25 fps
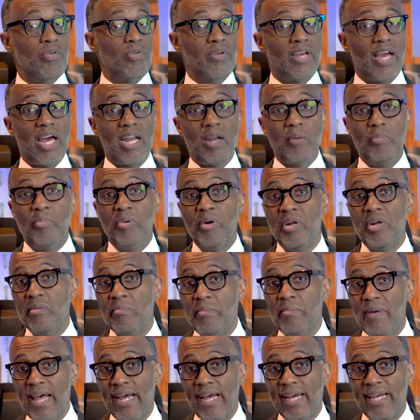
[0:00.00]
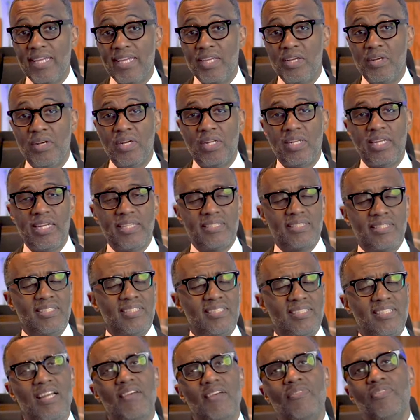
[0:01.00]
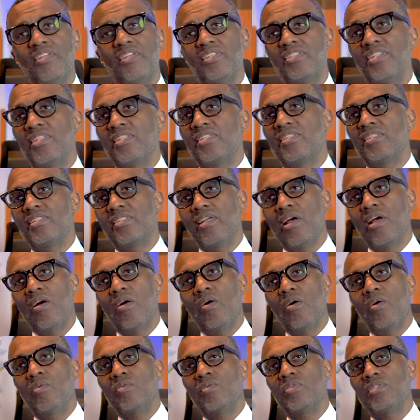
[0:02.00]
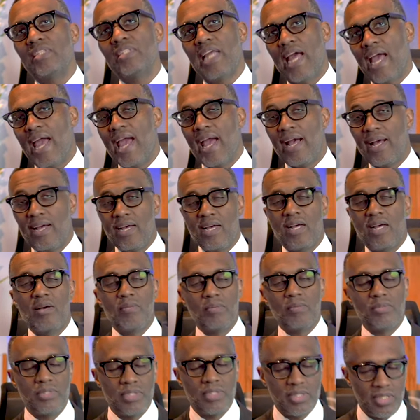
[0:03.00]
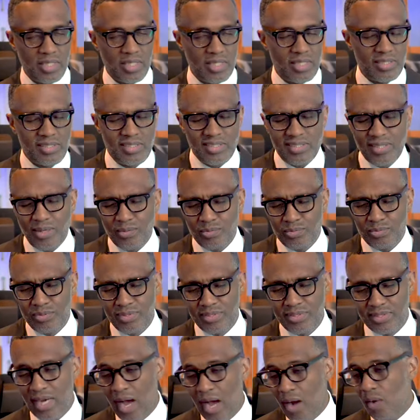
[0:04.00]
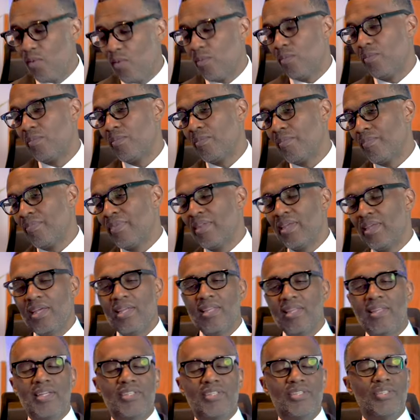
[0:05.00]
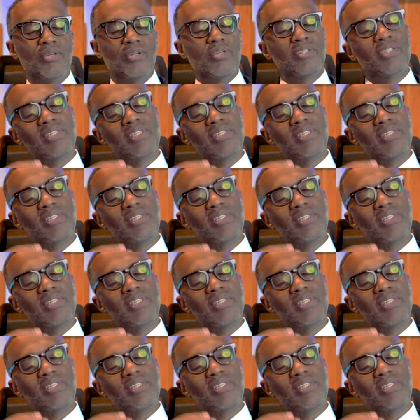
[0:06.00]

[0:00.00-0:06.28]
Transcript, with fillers: You gotta put them back in your collection. Stuff that's just so daggum good, so dope that you're just